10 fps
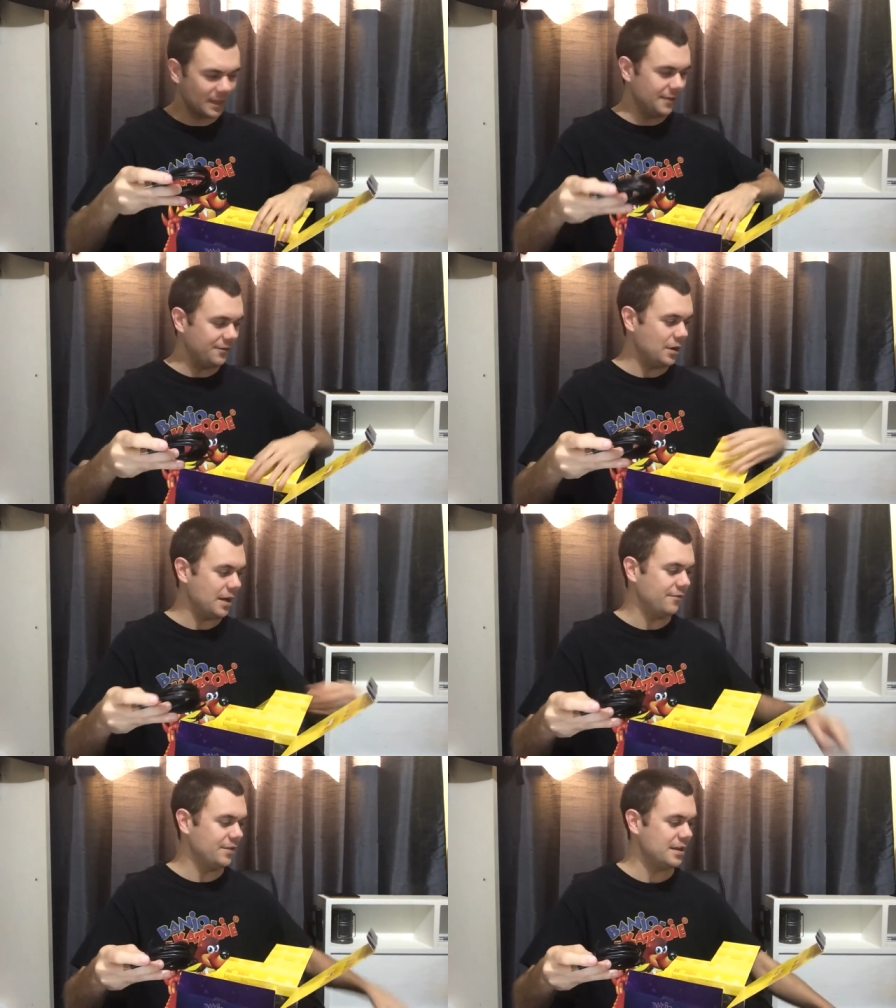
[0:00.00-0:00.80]
If you
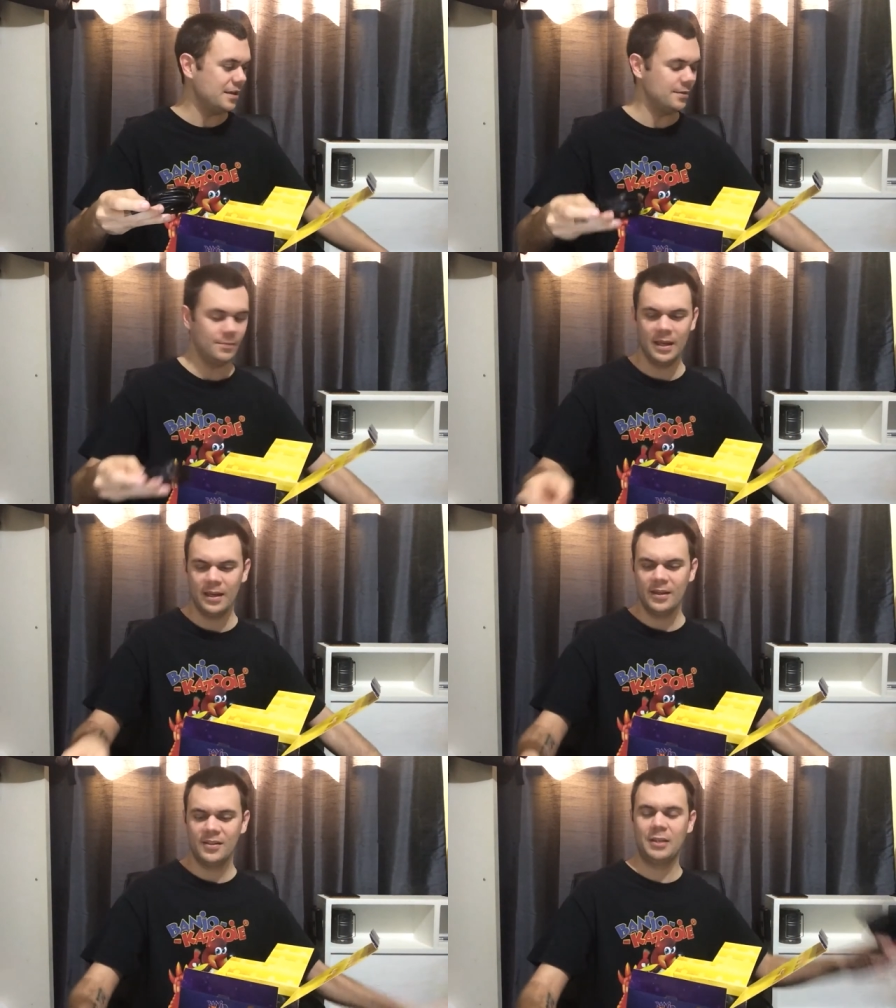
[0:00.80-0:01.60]
have the
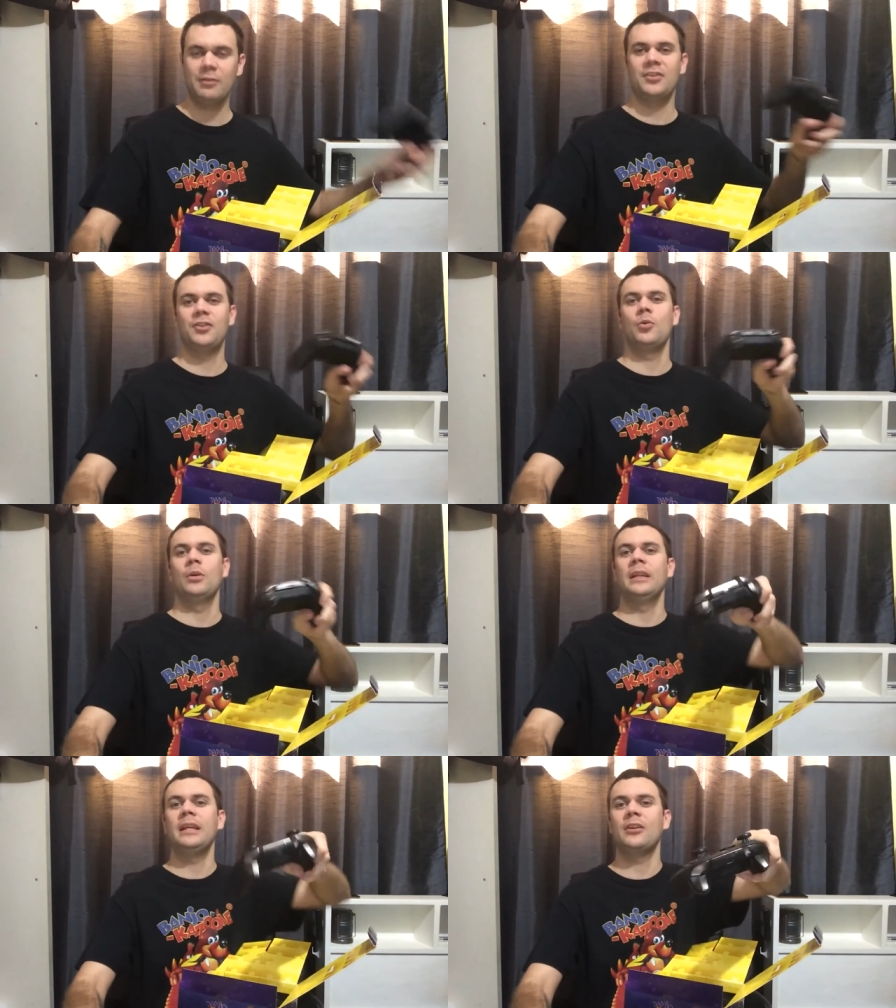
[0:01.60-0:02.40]
Series 2
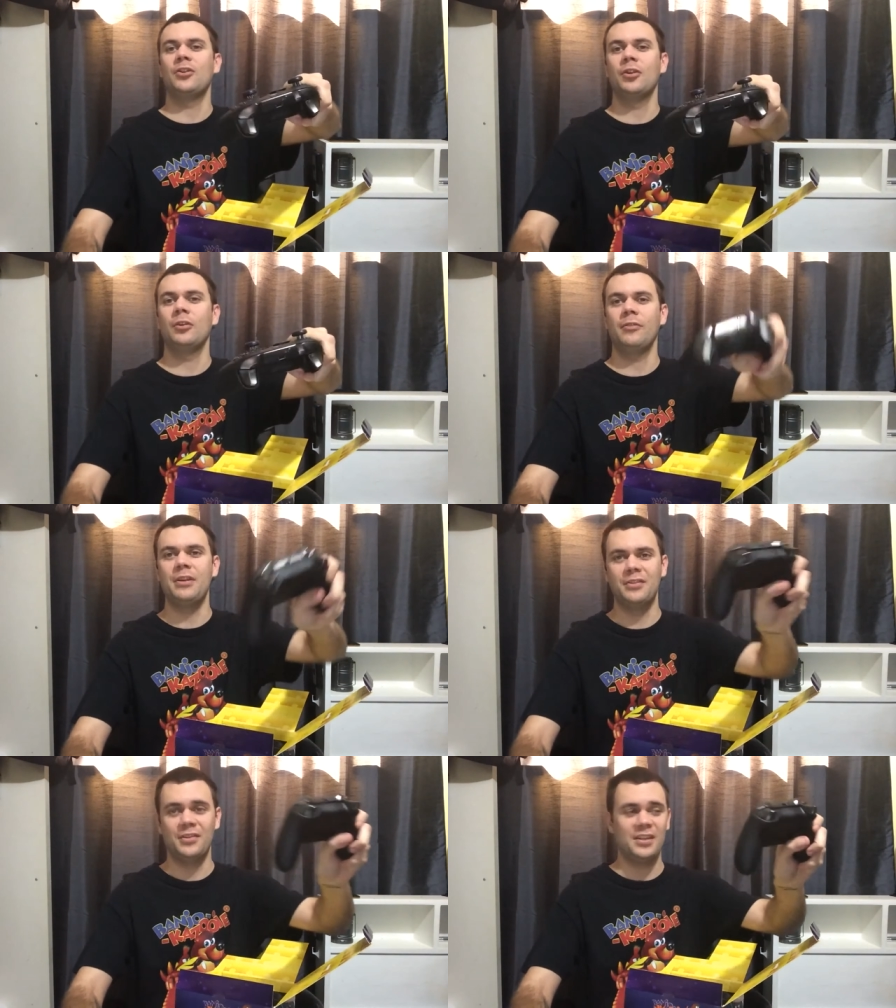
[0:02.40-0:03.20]
Elite controller,
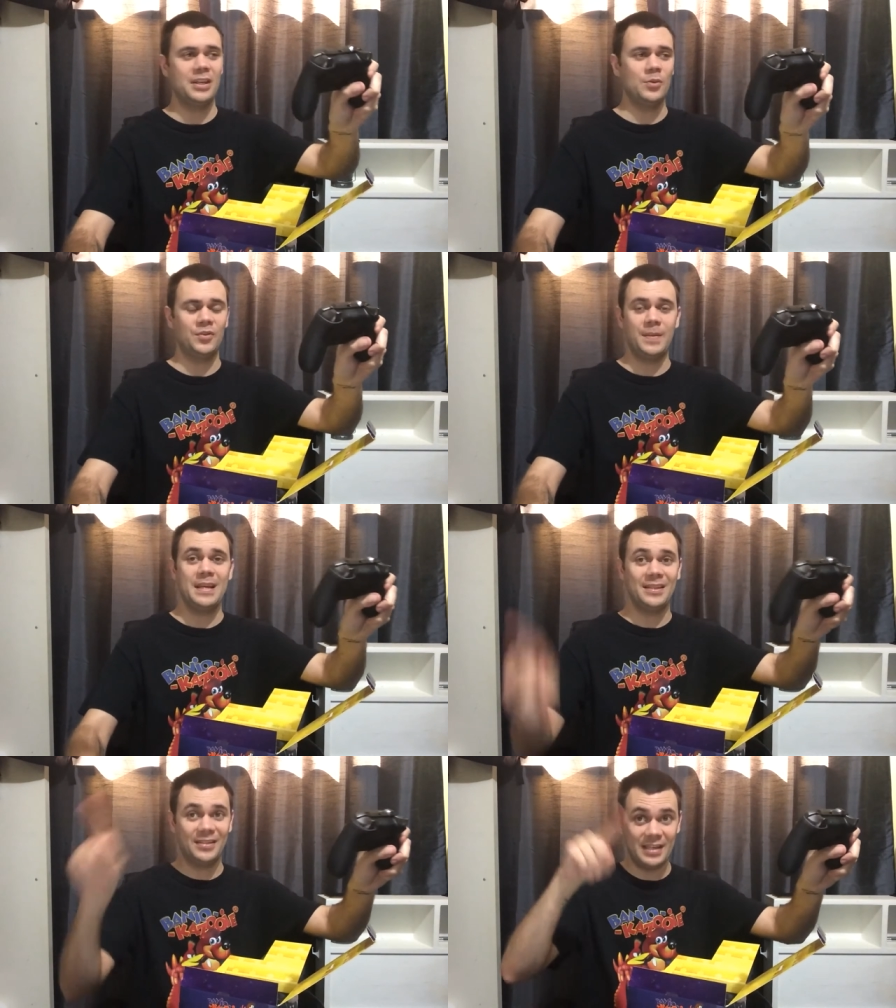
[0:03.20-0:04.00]
it uses the
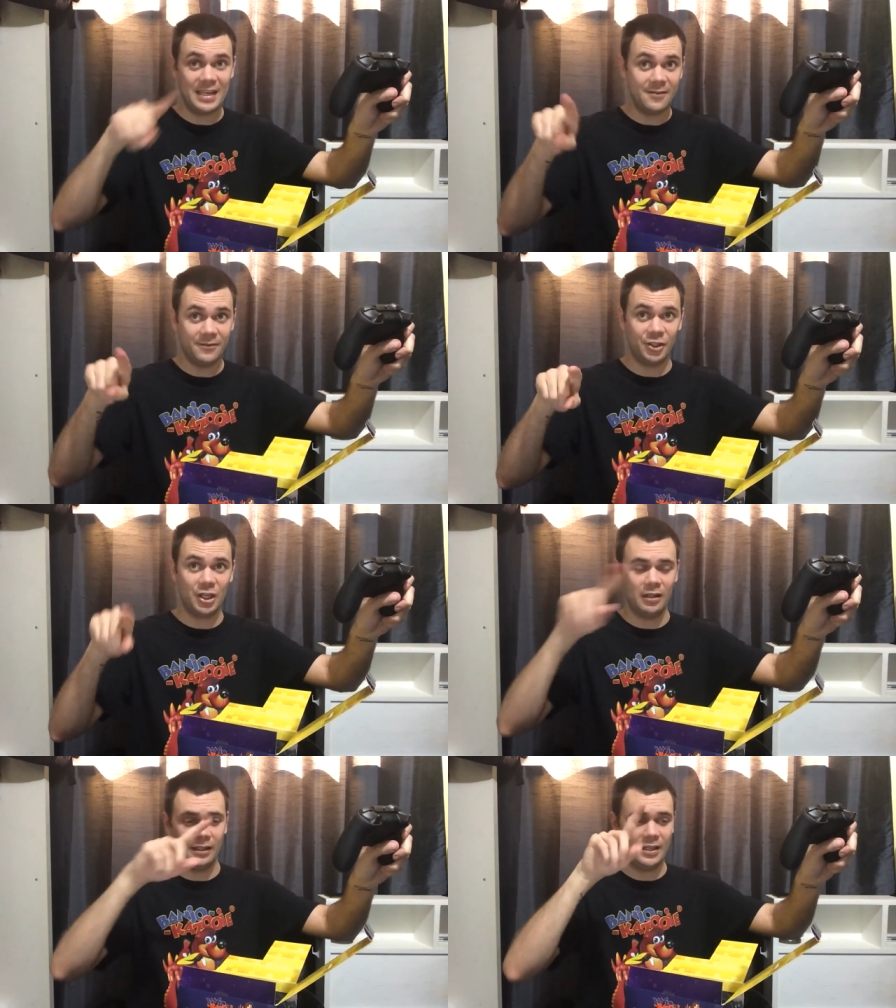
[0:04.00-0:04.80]
USB-C for
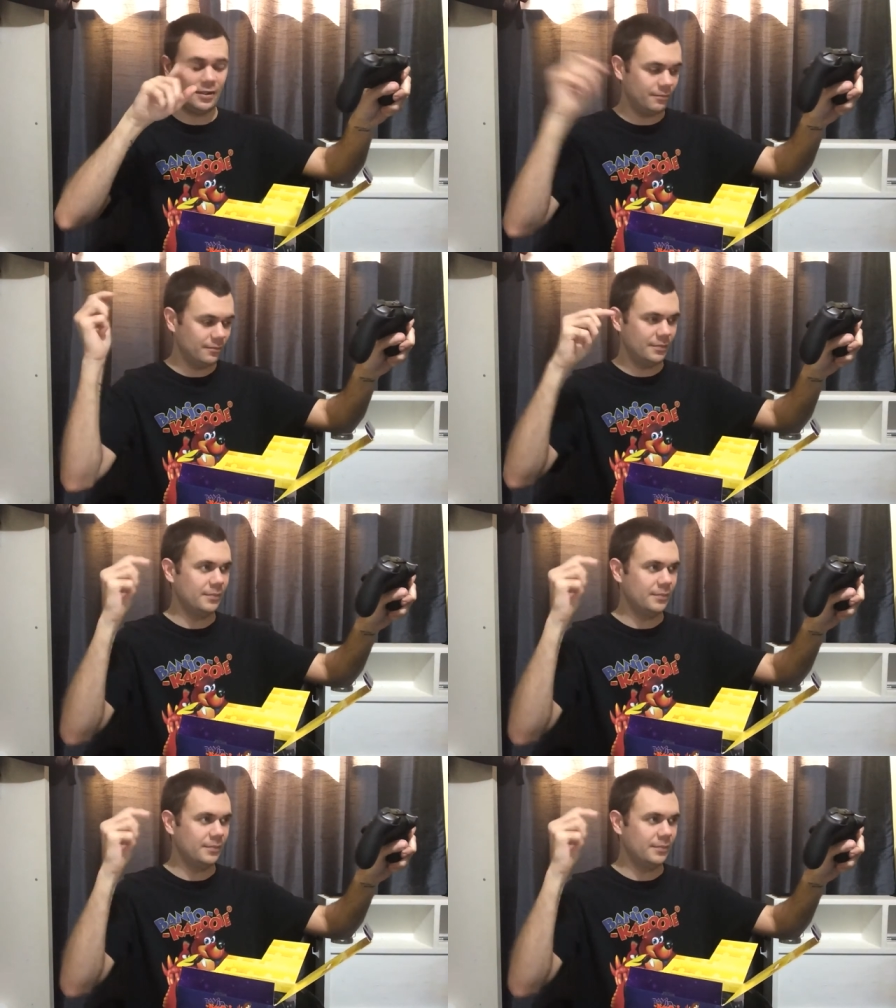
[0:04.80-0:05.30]
Charlie